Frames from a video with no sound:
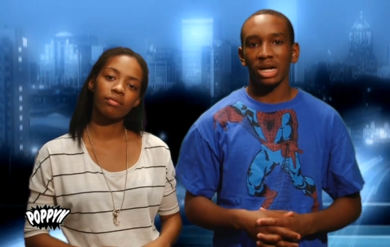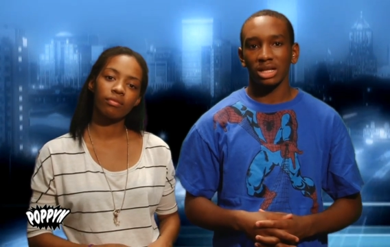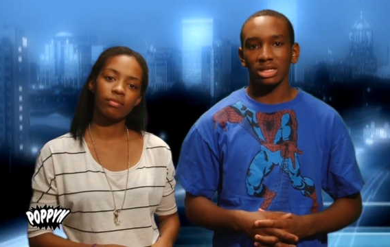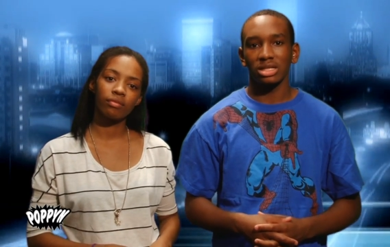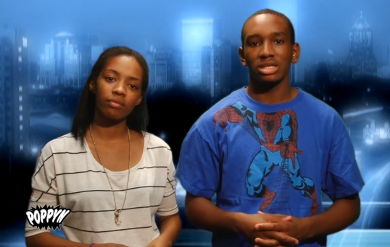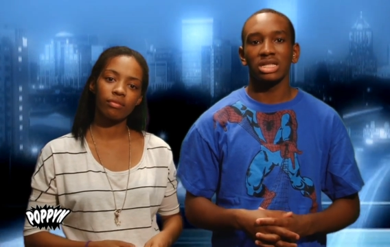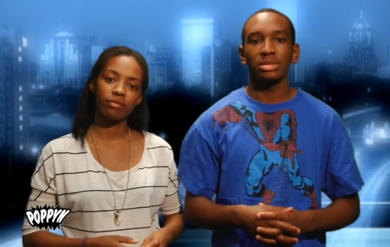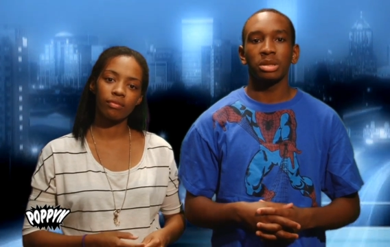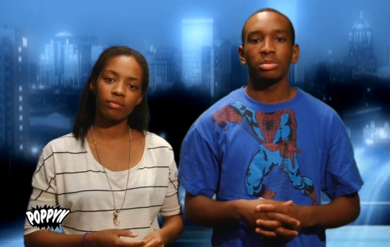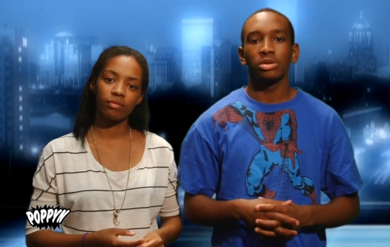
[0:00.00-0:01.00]
Speaker 1: policies
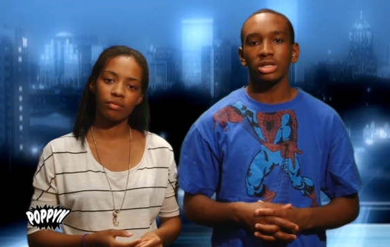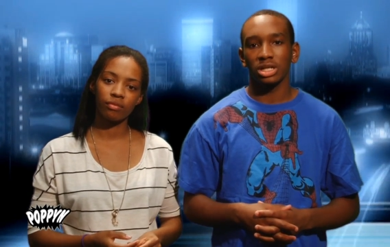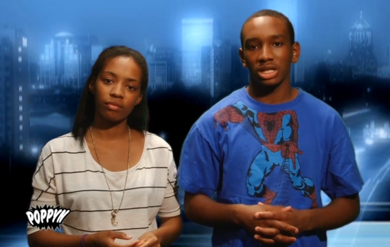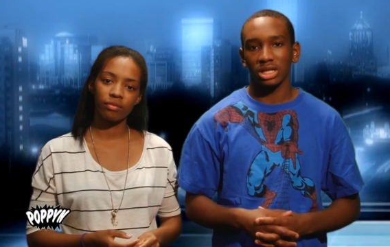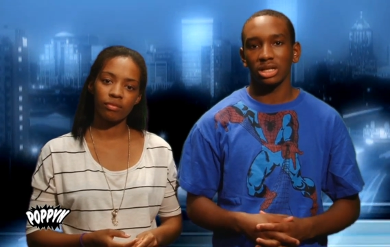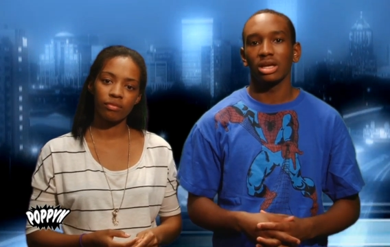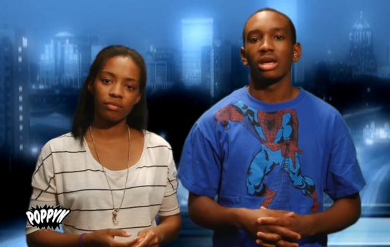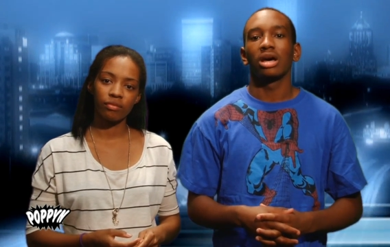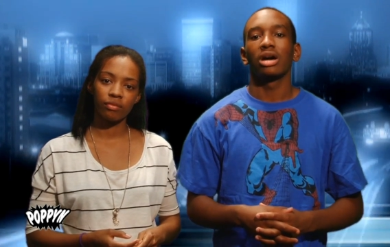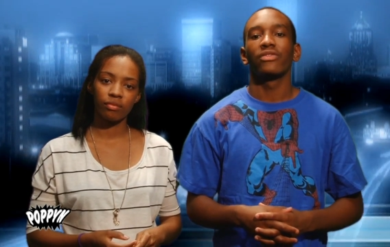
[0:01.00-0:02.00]
disproportionately
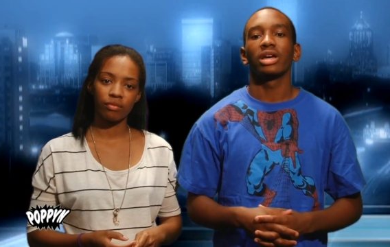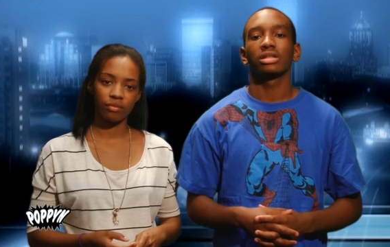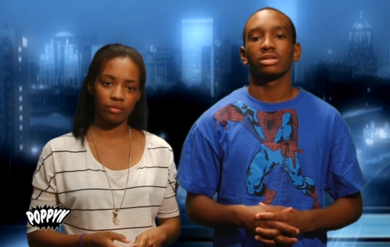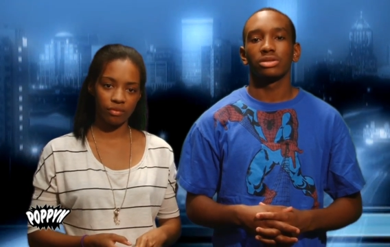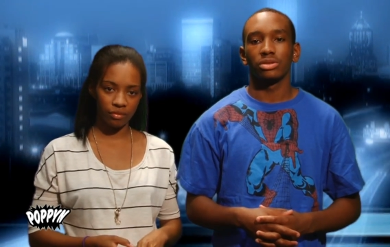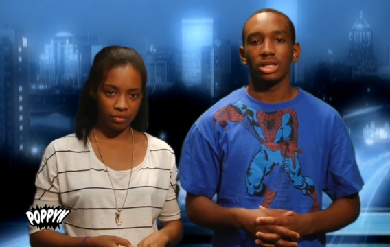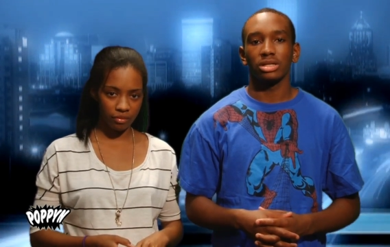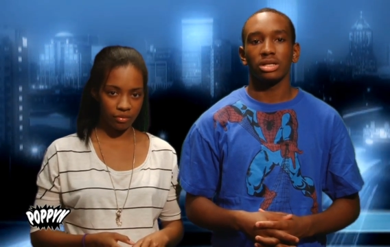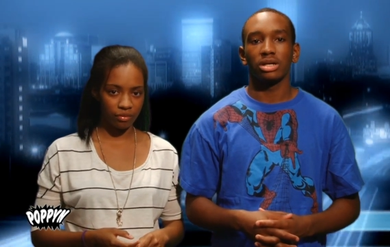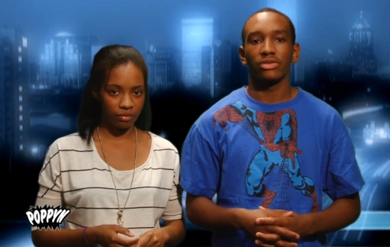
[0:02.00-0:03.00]
affect
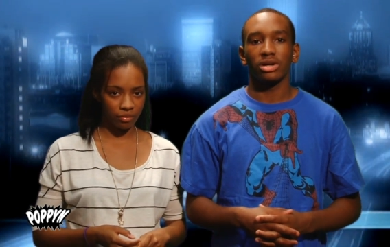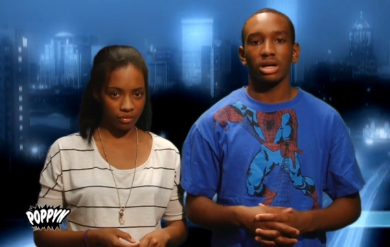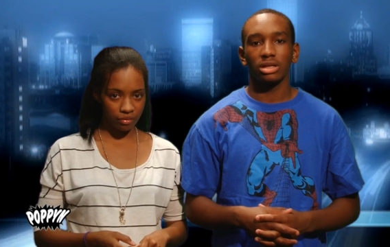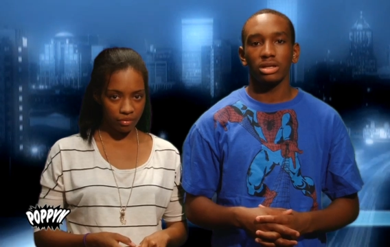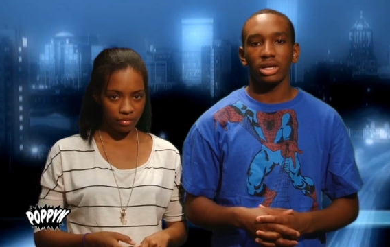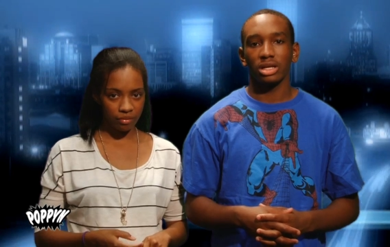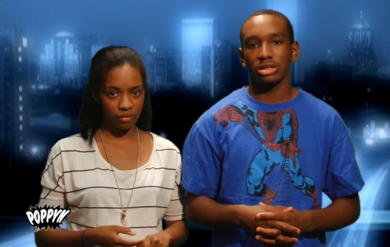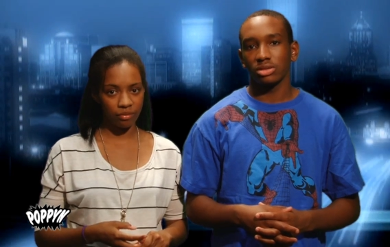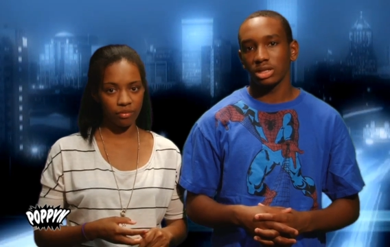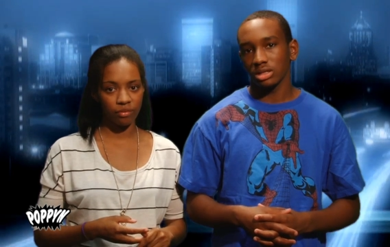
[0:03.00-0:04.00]
students of color and
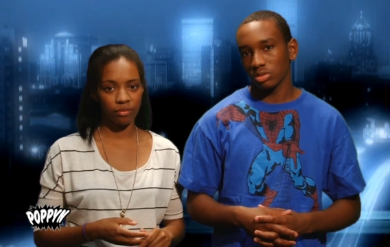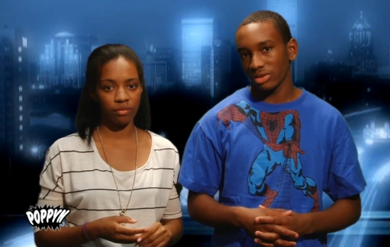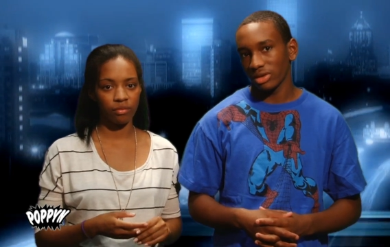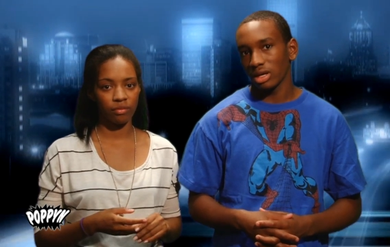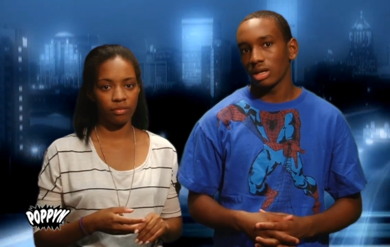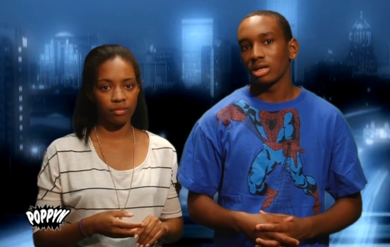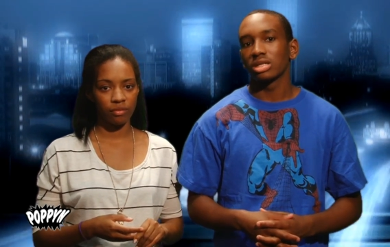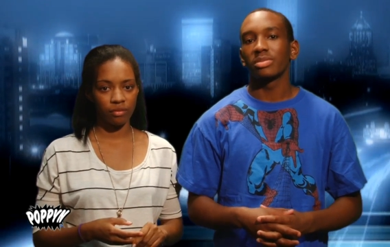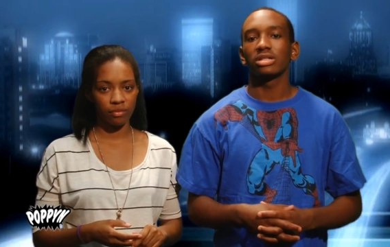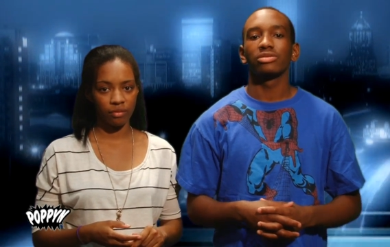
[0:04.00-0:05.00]
students with
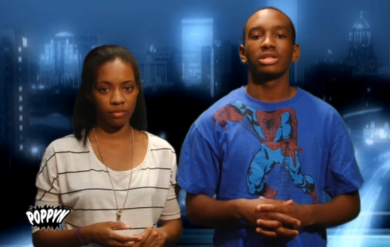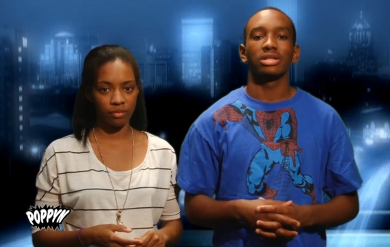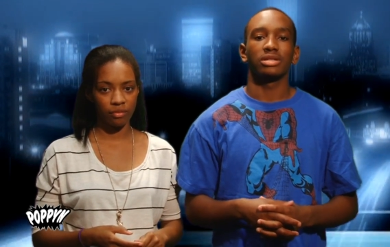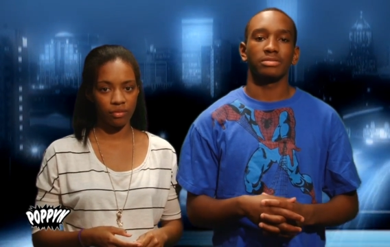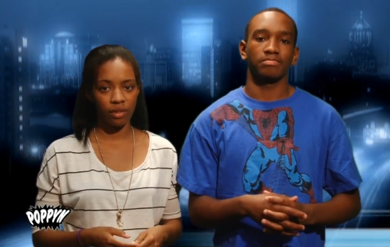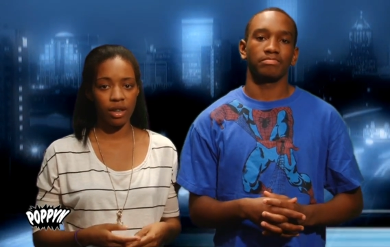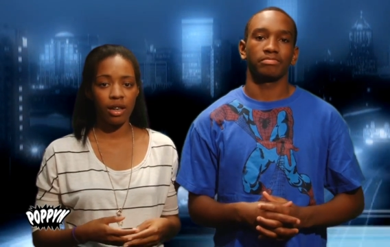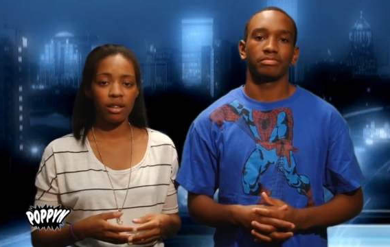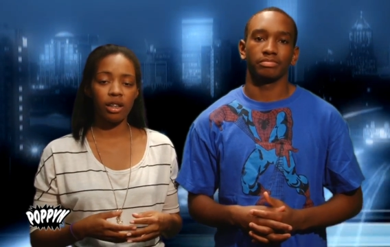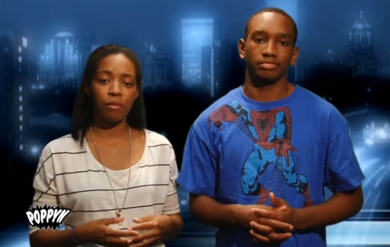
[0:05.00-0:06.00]
special needs.
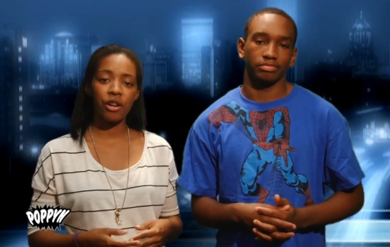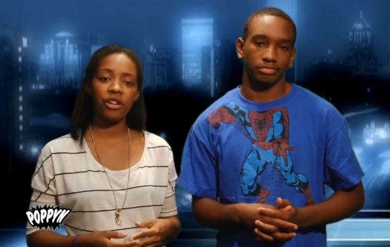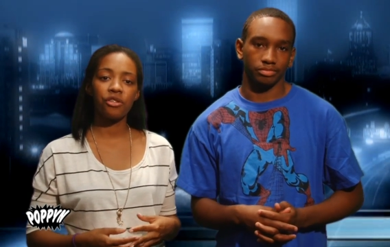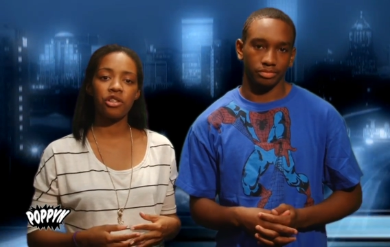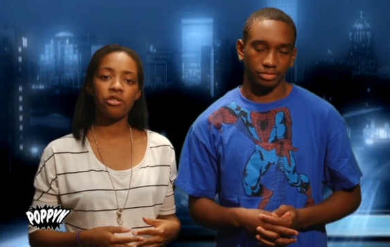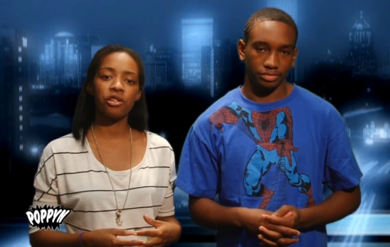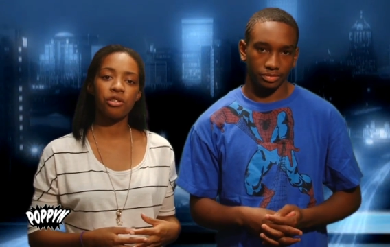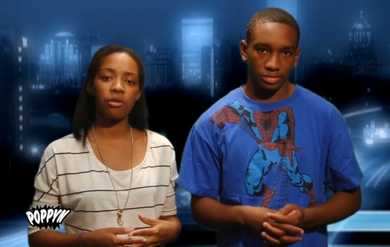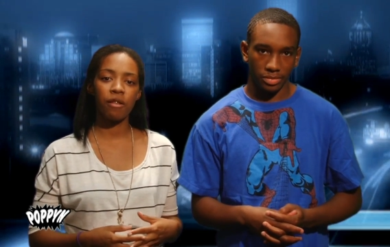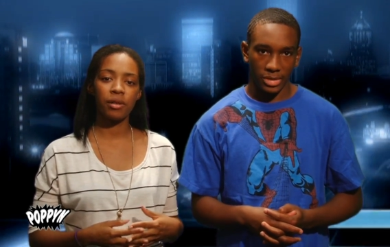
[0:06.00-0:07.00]
Speaker 2: The amount of students
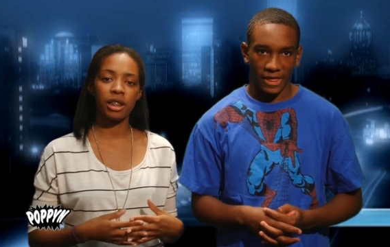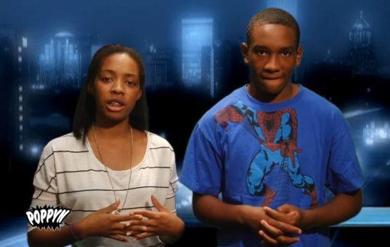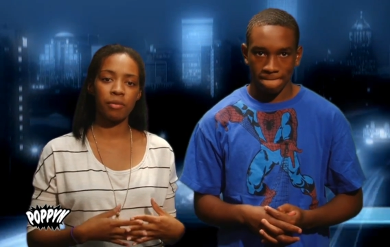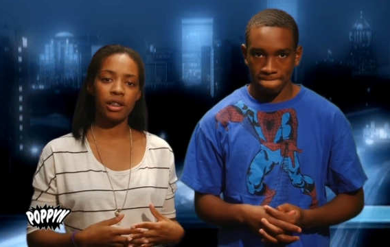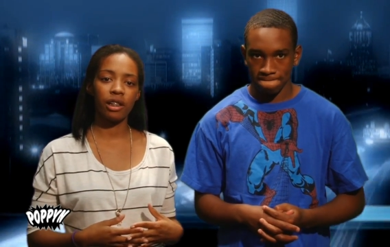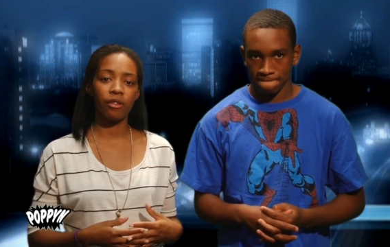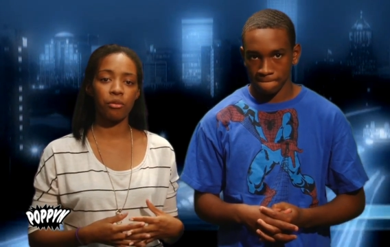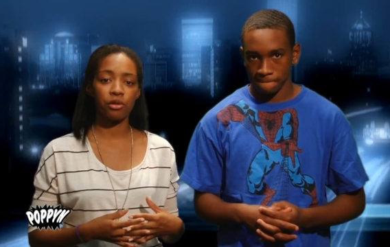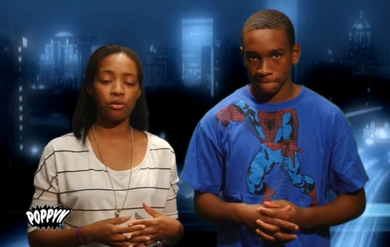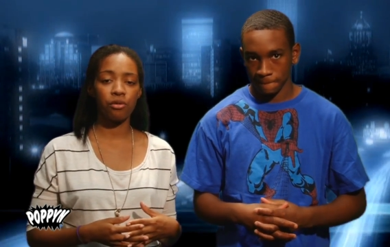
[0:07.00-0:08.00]
who have been suspended
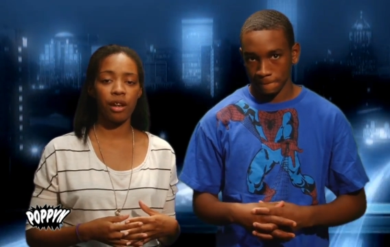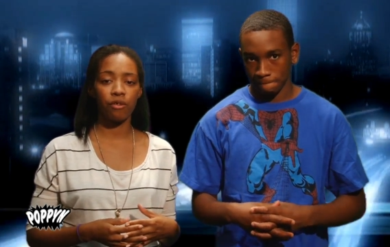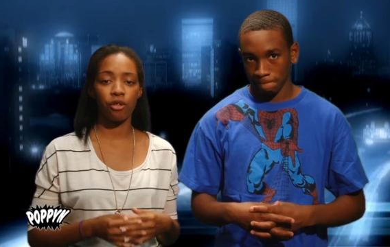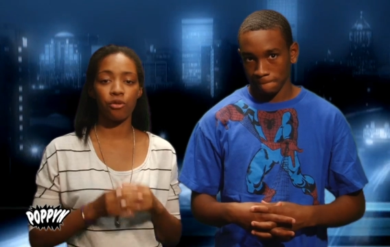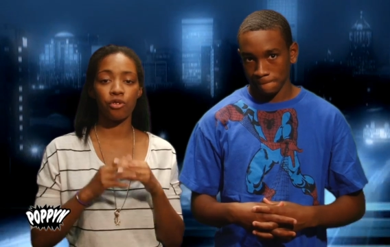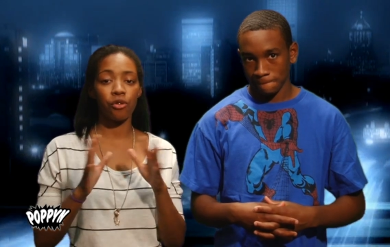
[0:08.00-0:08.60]
from school have grown